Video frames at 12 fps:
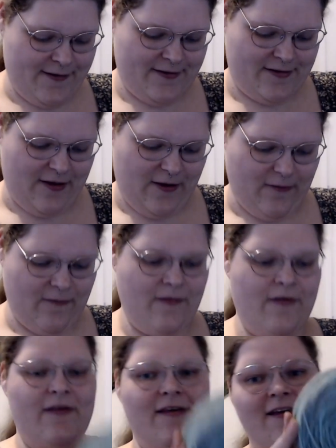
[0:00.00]
So
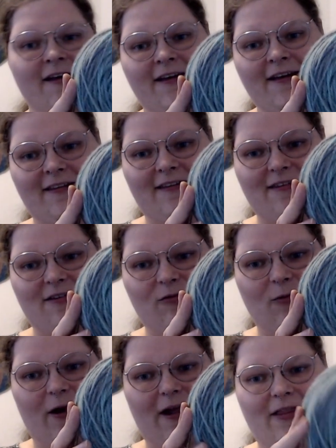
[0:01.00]
this is
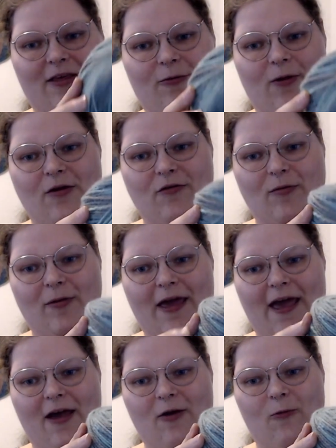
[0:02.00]
what the one from
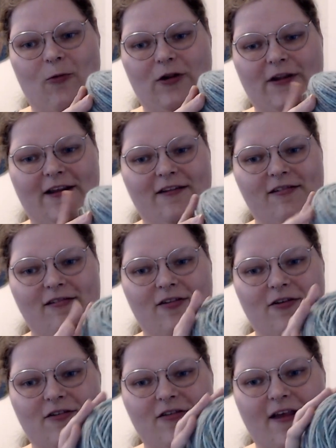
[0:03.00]
King Woolens
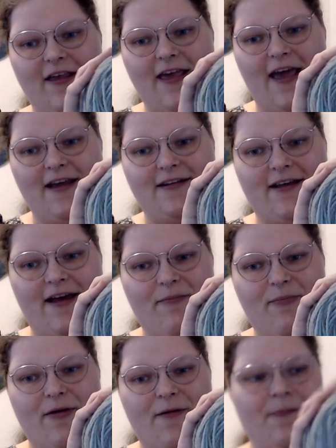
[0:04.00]
looks like caked
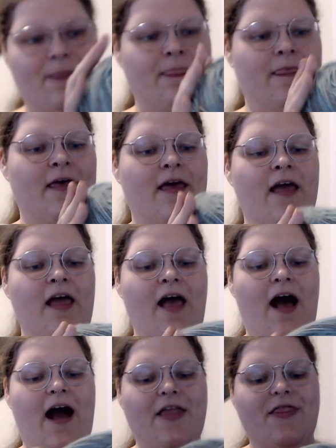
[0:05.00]
up.
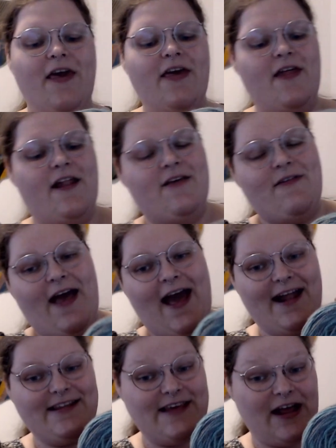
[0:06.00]
I think that if it
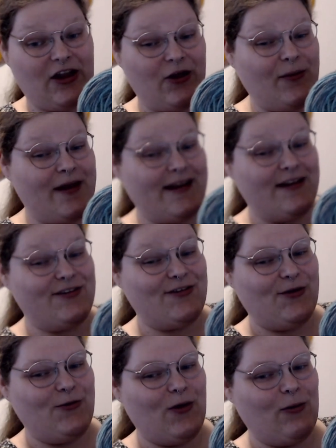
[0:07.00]
had yellow in it
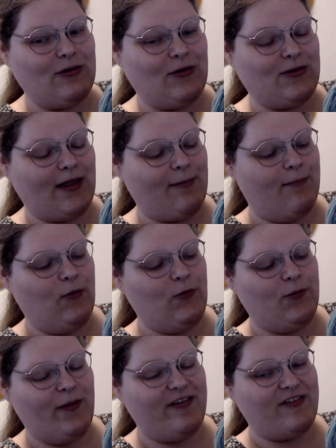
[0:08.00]
too, it would look like Moon
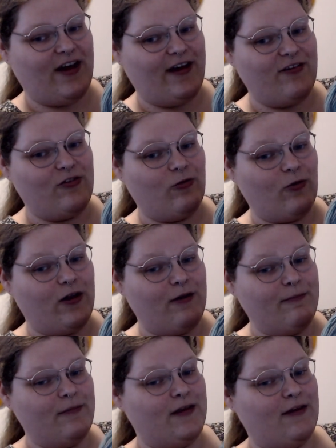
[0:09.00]
Mist ice
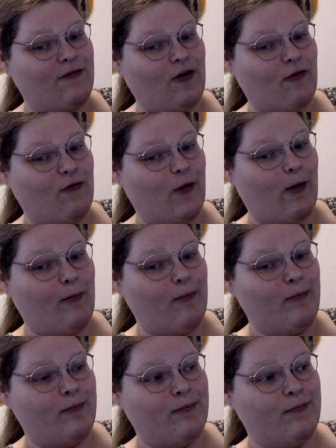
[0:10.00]
cream if you're from
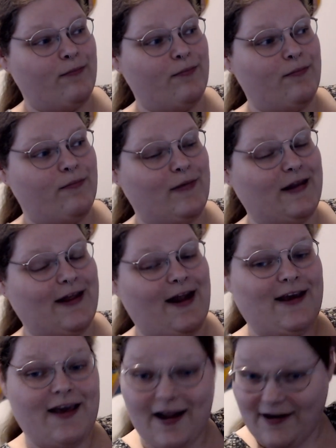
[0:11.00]

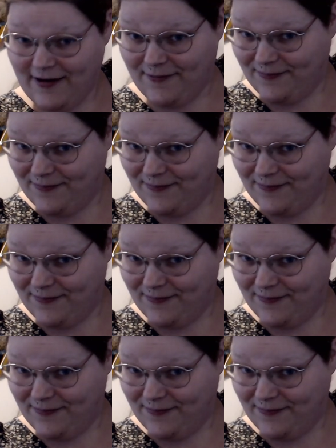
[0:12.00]
Atlantic Canada.